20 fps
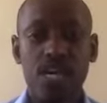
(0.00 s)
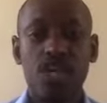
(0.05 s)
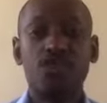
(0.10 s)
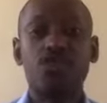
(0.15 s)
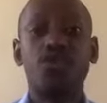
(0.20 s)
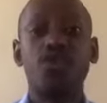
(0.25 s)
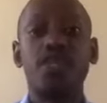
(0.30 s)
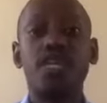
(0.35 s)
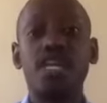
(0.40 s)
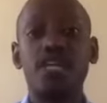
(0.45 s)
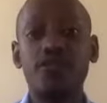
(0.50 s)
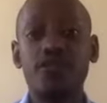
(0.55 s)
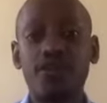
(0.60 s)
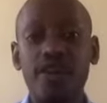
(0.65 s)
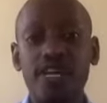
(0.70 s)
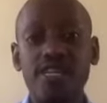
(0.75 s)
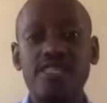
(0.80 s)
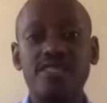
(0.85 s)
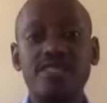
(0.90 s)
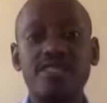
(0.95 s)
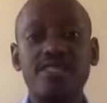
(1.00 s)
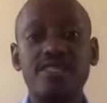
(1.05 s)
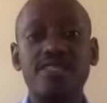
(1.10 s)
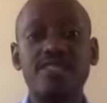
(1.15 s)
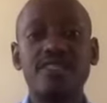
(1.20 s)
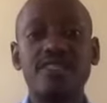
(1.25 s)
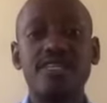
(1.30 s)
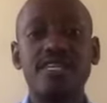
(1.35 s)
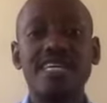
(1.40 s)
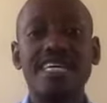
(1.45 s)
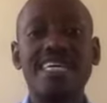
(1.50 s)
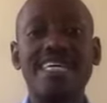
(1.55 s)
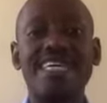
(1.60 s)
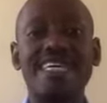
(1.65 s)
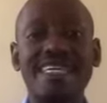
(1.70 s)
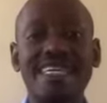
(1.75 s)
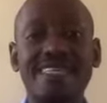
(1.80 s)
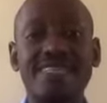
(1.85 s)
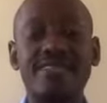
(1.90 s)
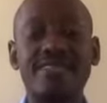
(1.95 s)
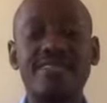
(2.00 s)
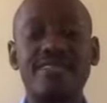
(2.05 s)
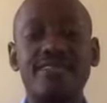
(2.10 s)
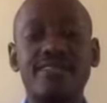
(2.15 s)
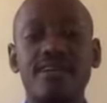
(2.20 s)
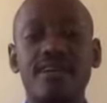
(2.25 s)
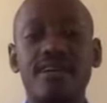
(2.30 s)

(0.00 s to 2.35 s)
So the difference is